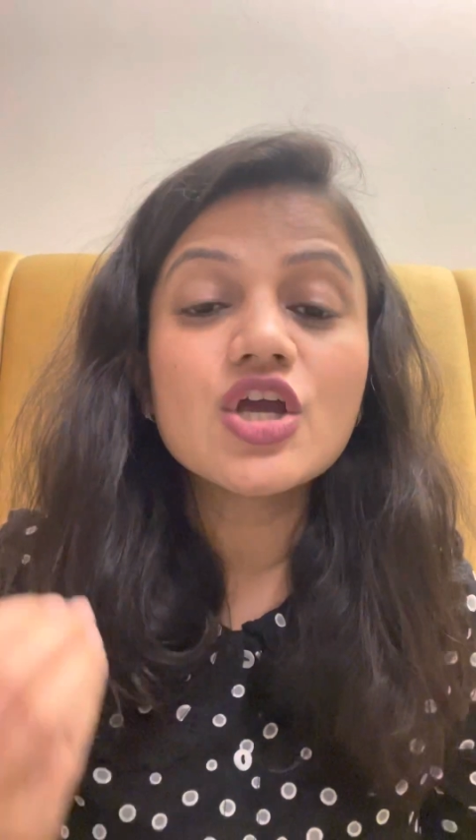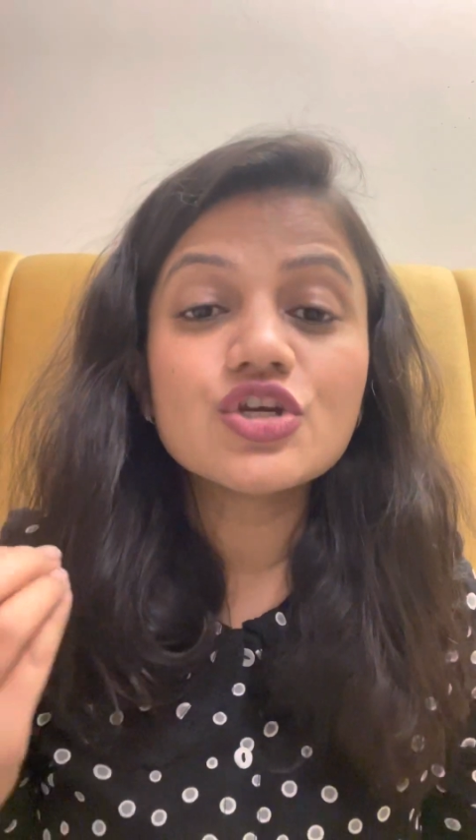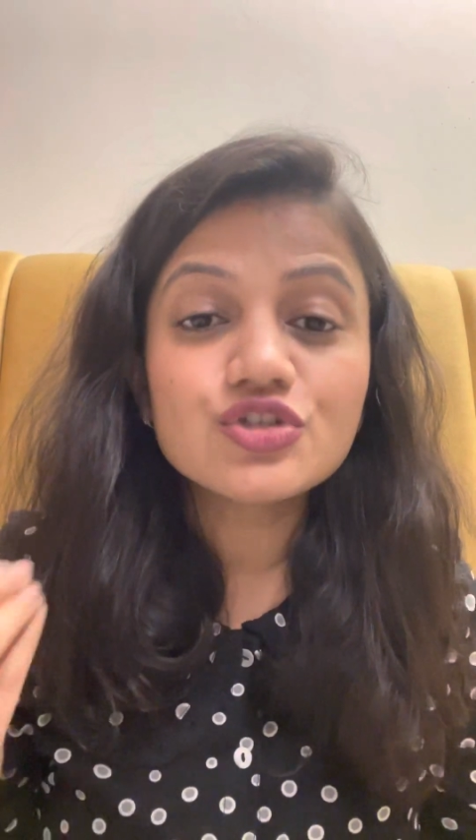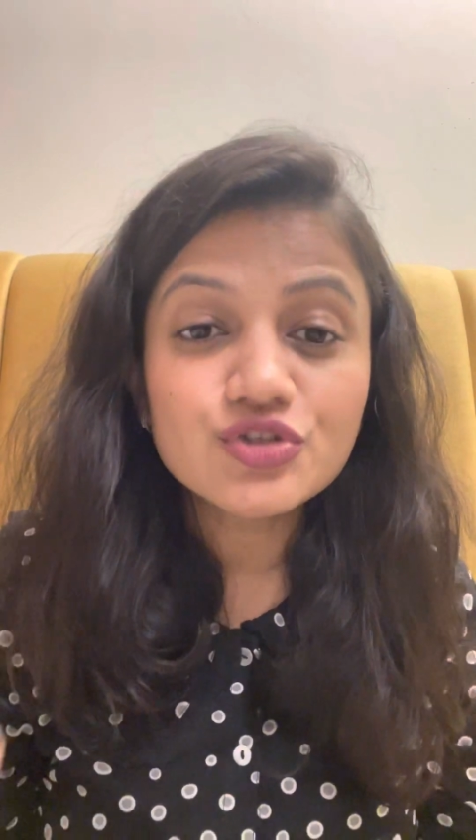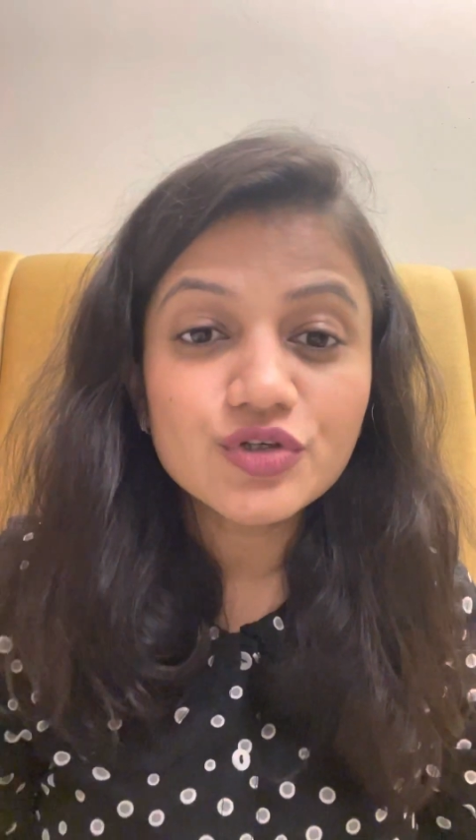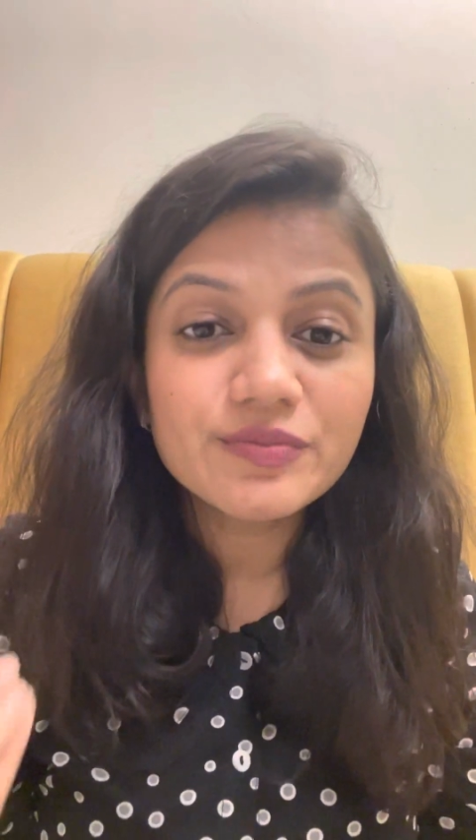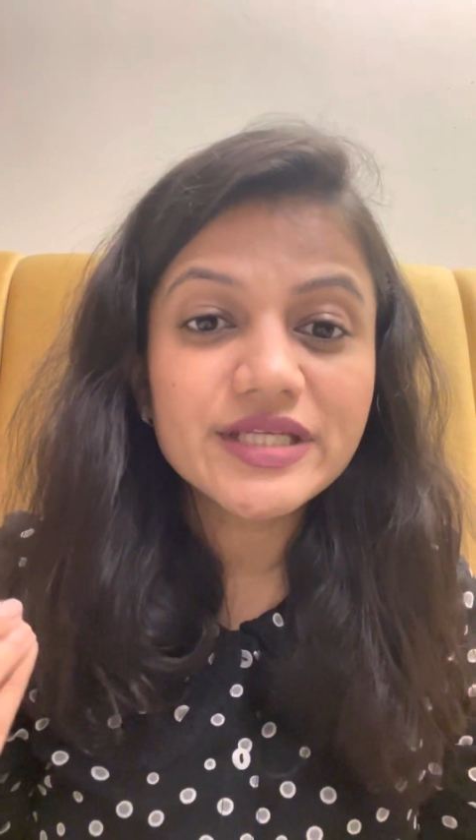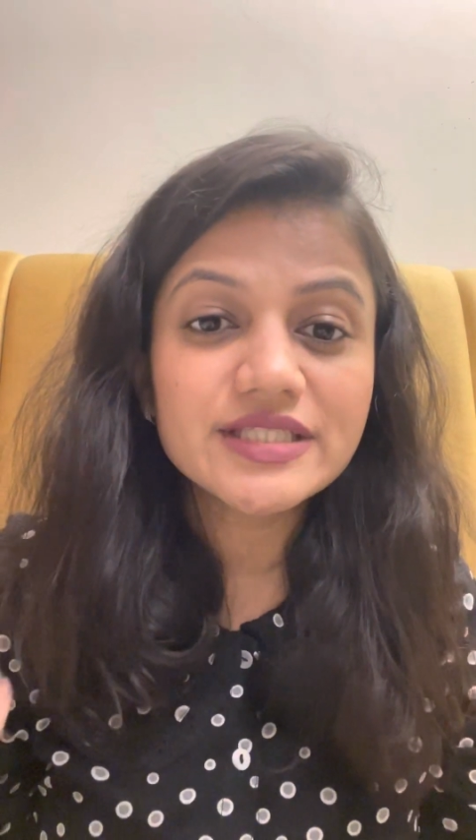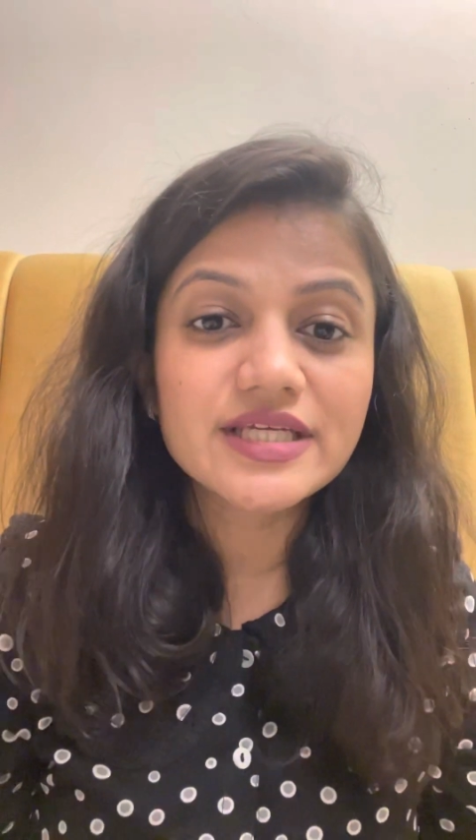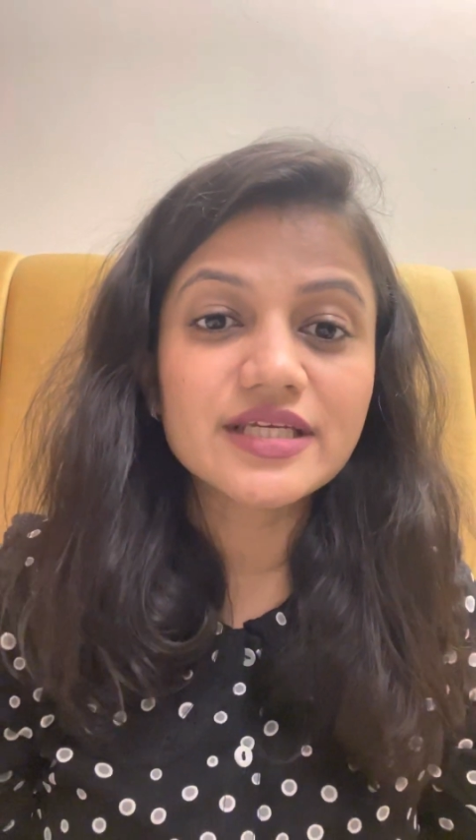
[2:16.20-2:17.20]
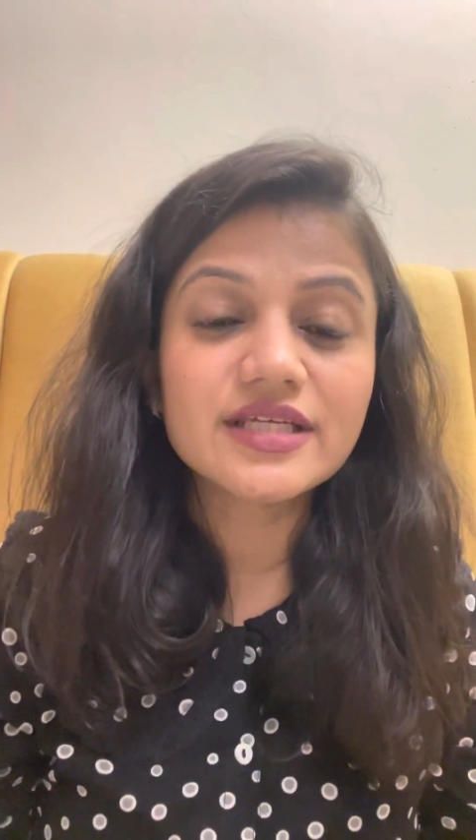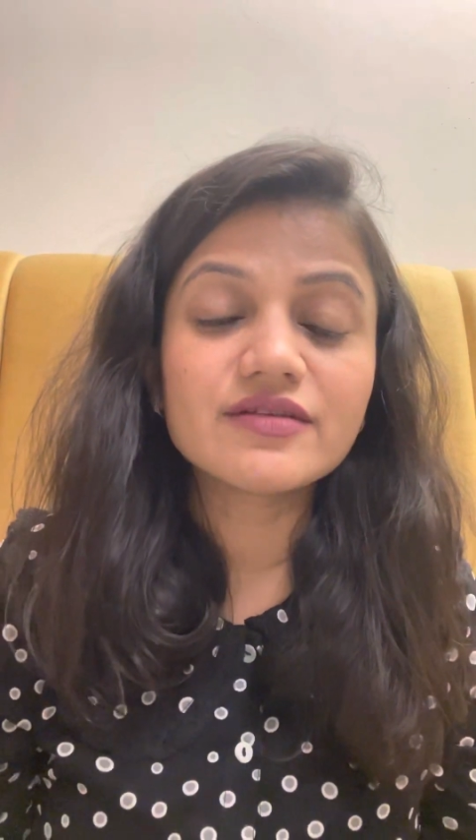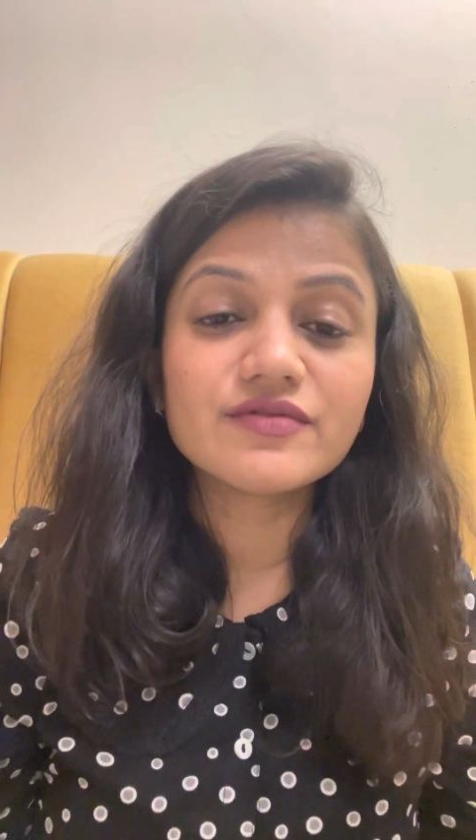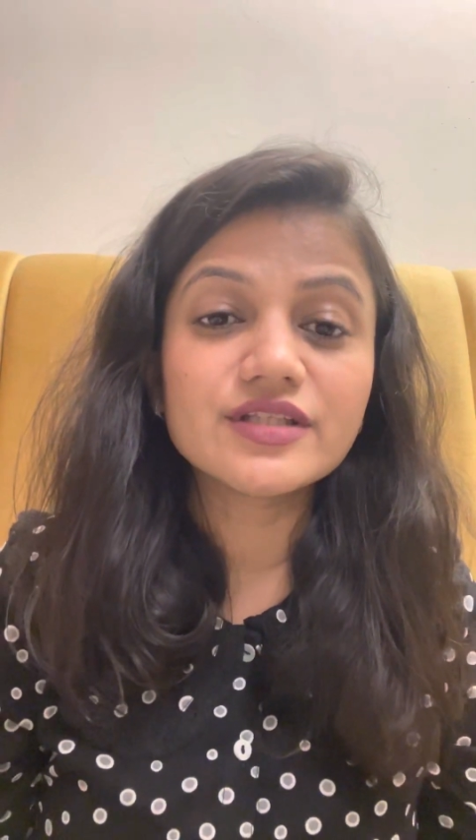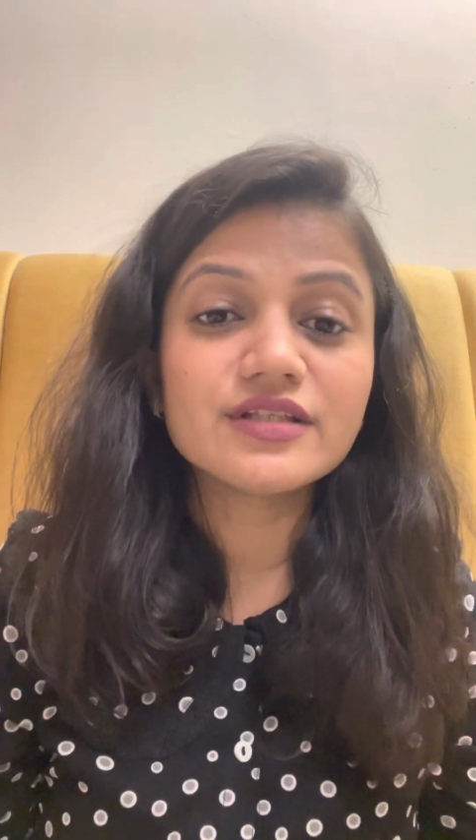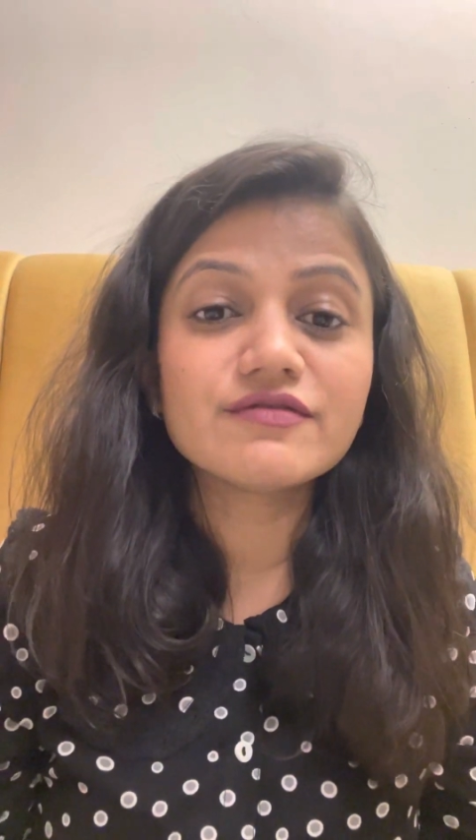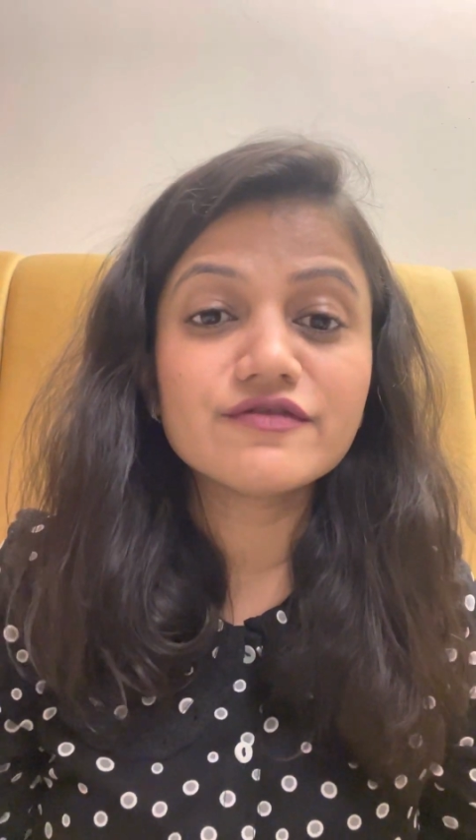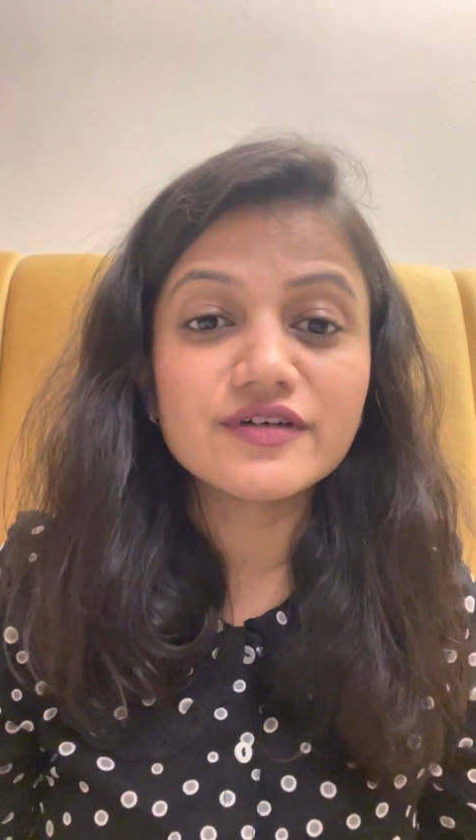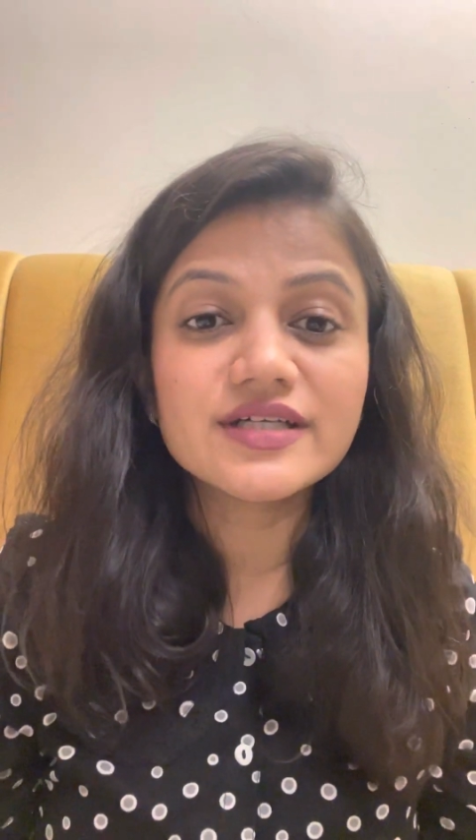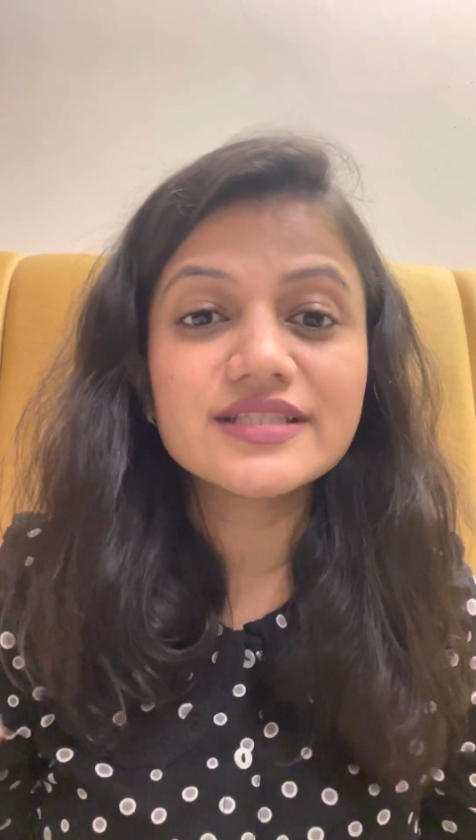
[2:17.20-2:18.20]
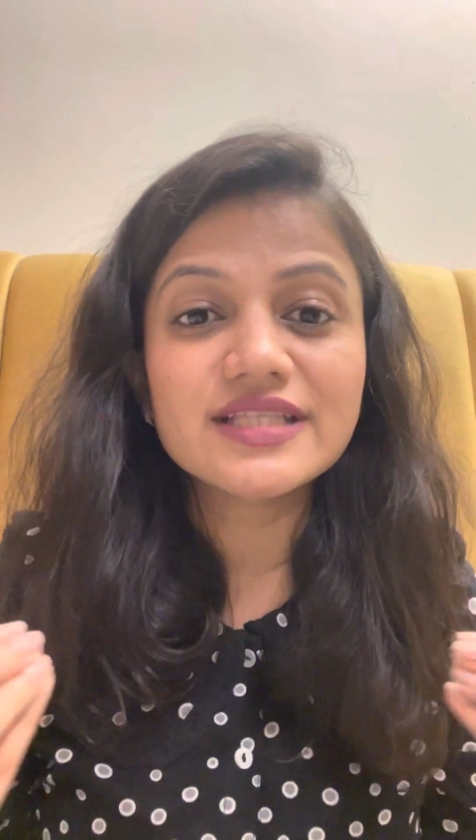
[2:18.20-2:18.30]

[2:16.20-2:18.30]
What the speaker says: should be taken within first